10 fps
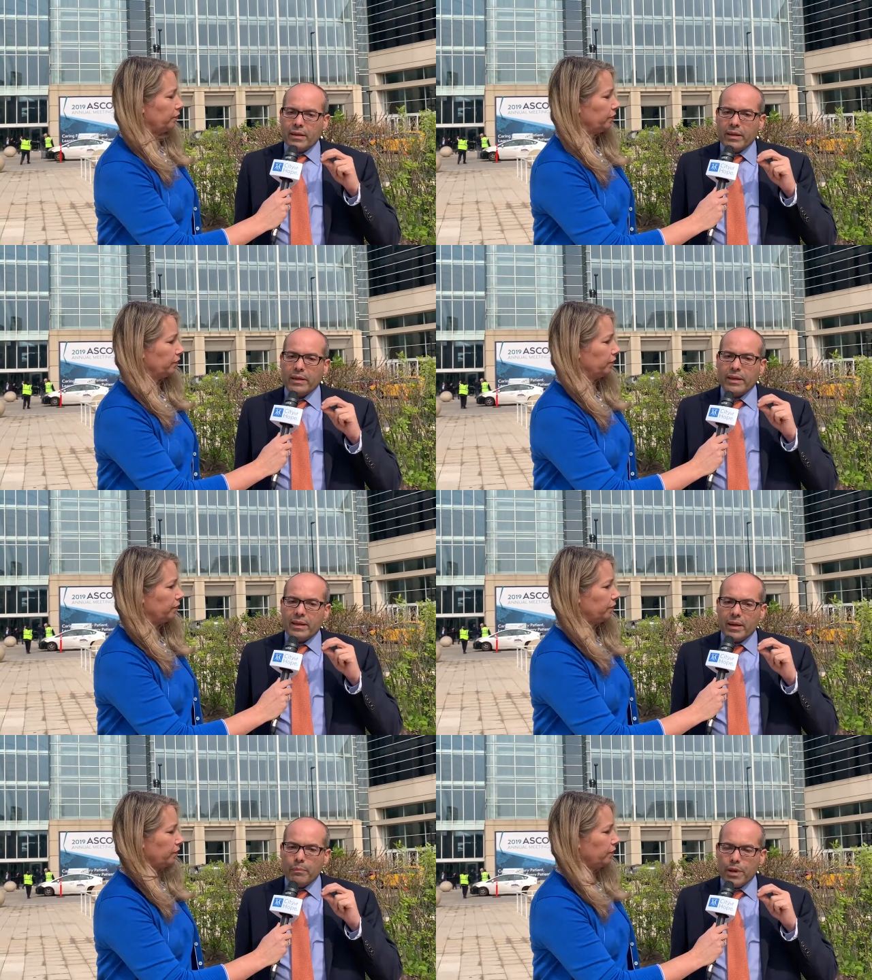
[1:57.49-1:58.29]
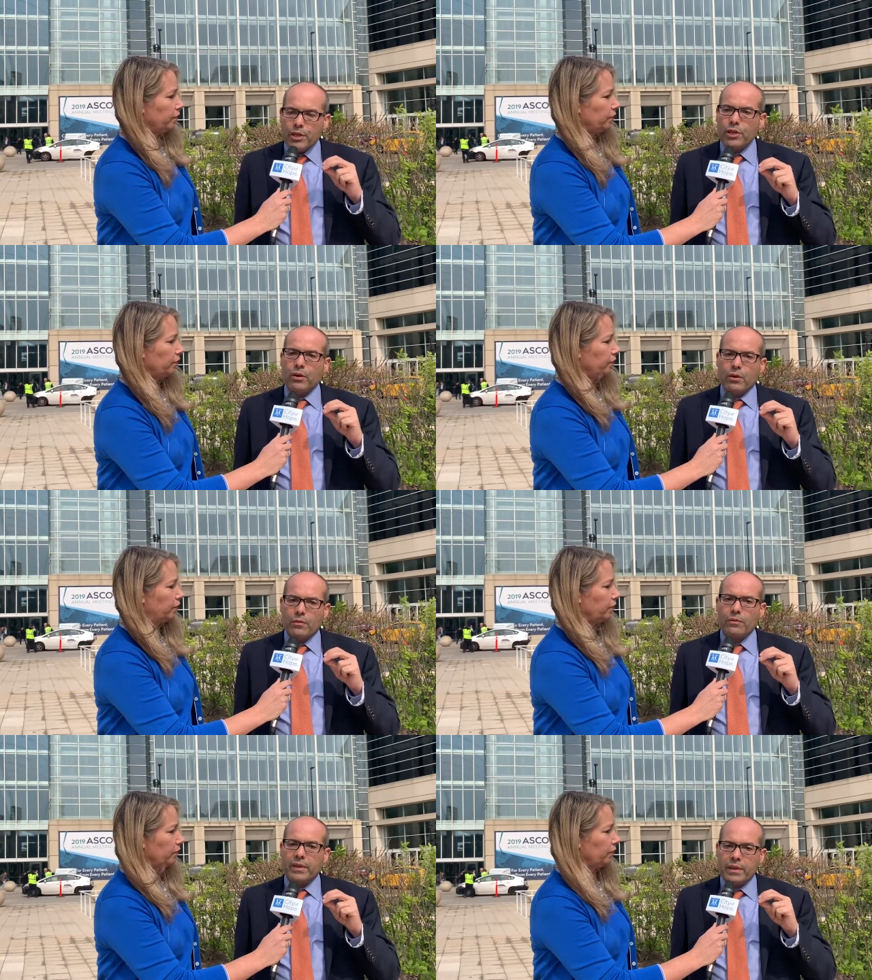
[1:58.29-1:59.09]
Speaker 1: the inhibition of
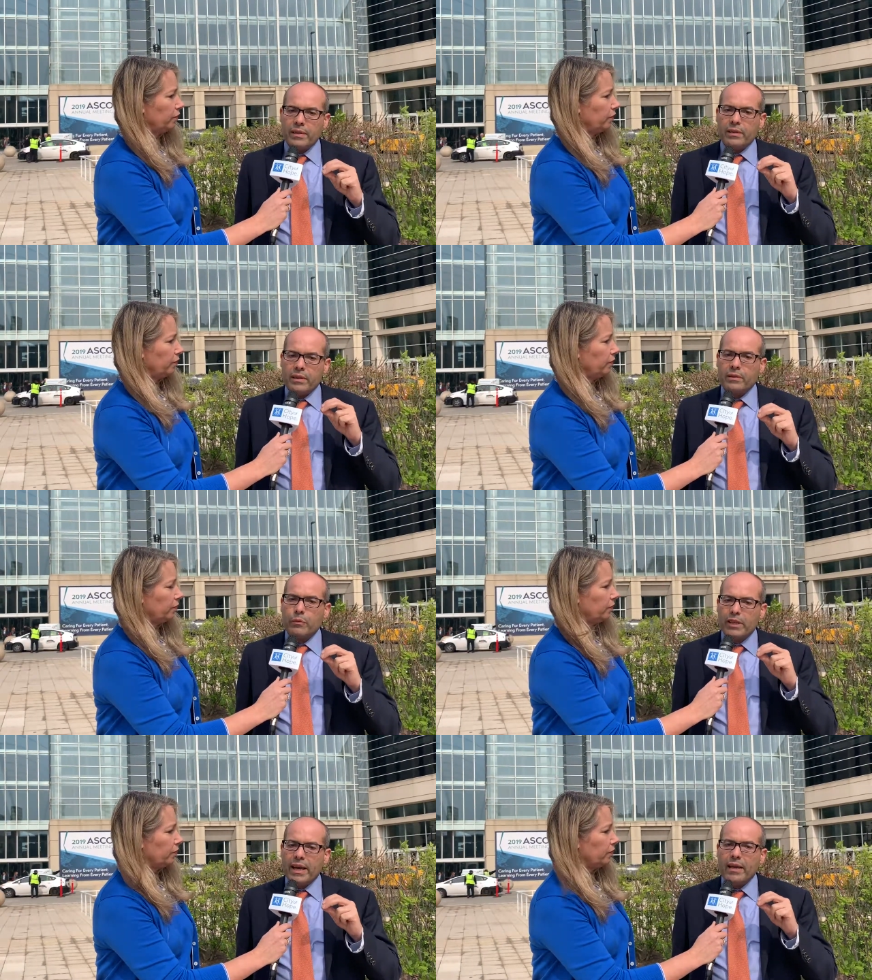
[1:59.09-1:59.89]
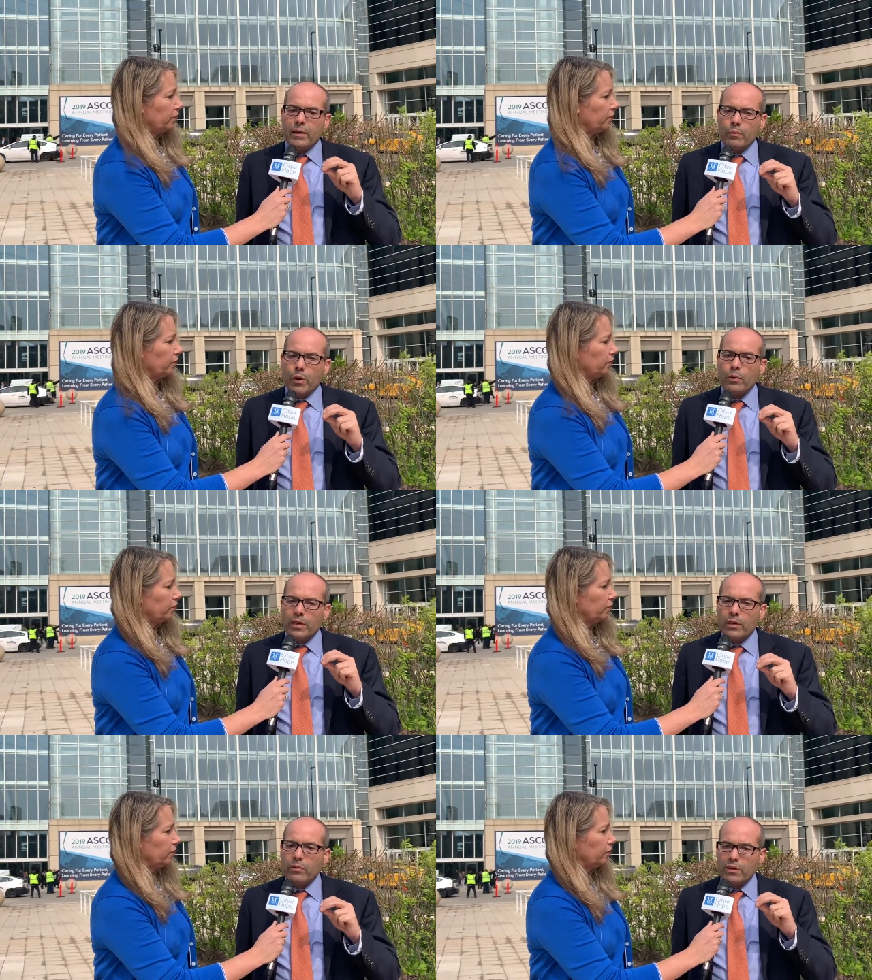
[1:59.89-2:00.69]
these, this mutated
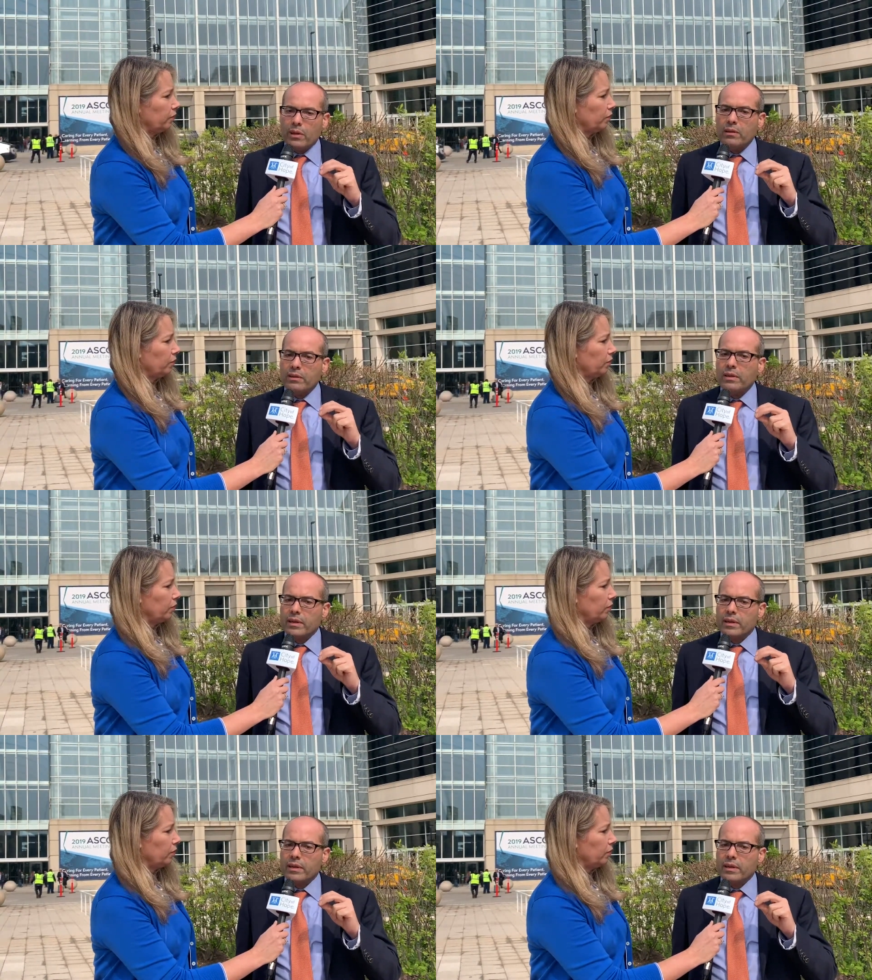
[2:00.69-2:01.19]
protein results in a